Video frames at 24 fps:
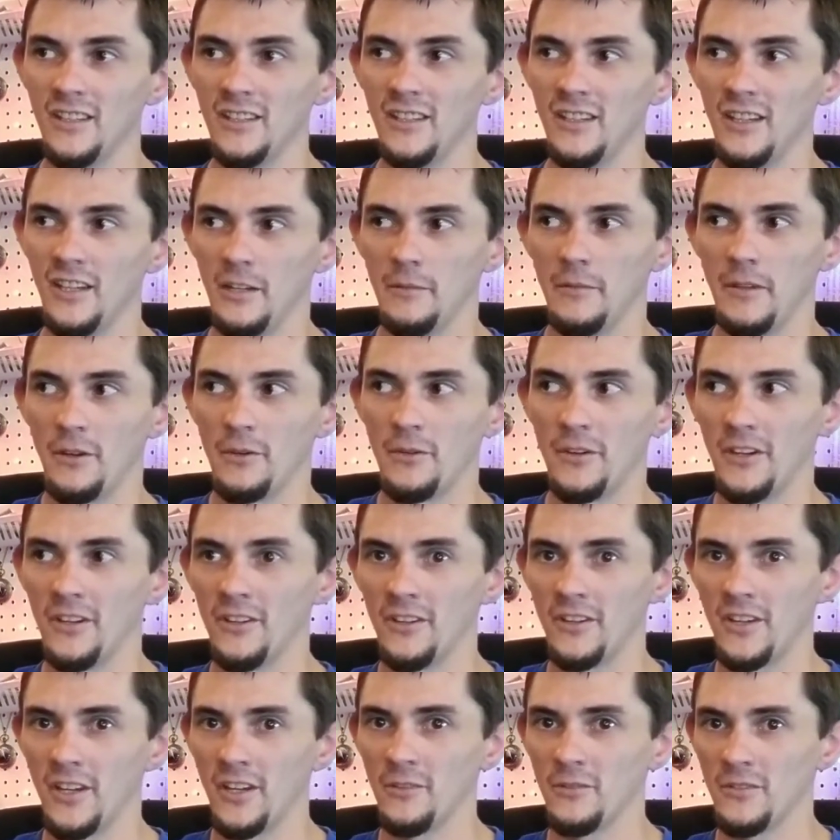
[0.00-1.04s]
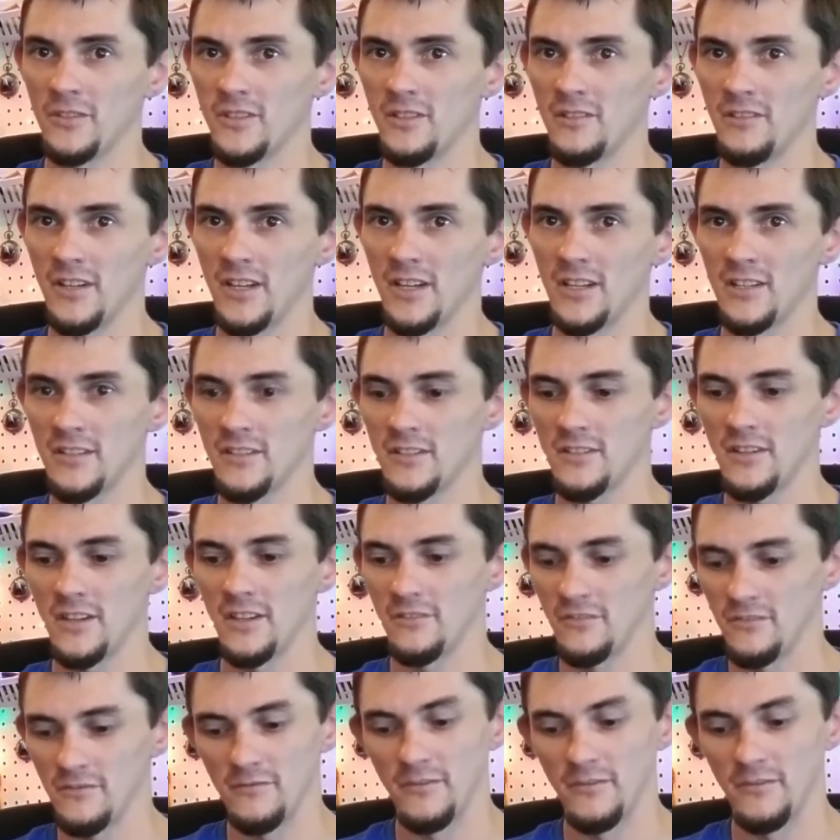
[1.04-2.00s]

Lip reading: and I'm like, wait, okay, what's going on? So I just